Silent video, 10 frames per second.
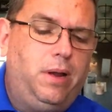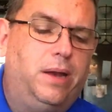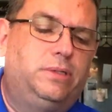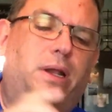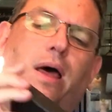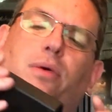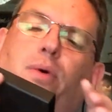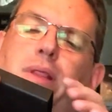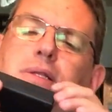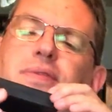Here's another
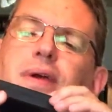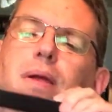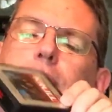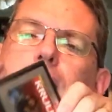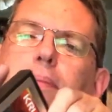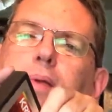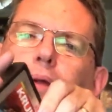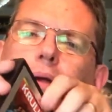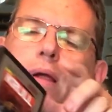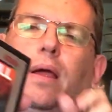one that's very
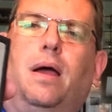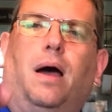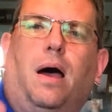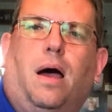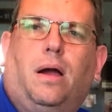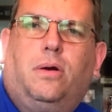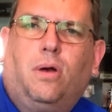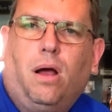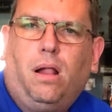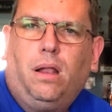popular,
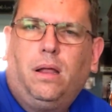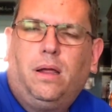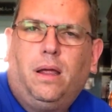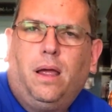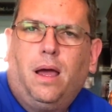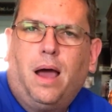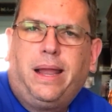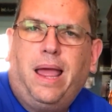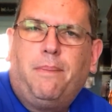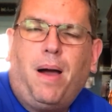Krull.
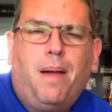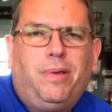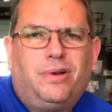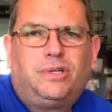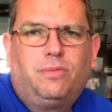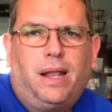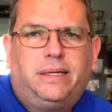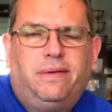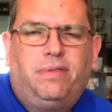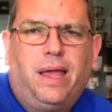Again, popular is a
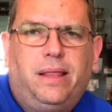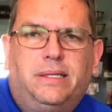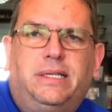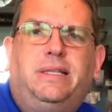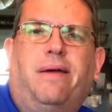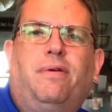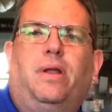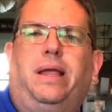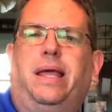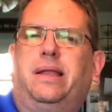relative thing. This is never
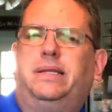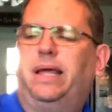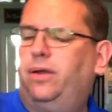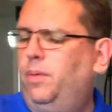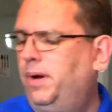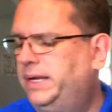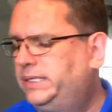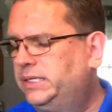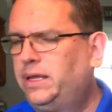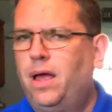going to get Nintendo
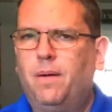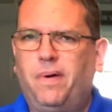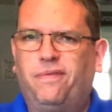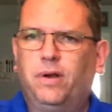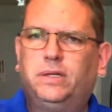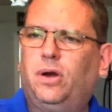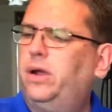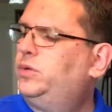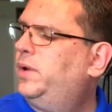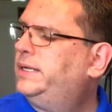prices, but for an
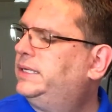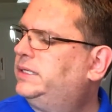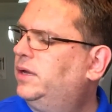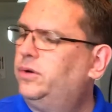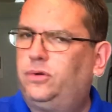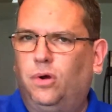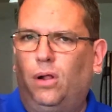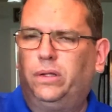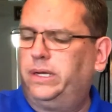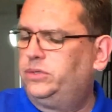Atari 2600,
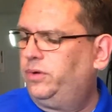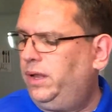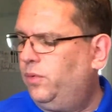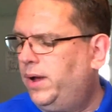Krull does really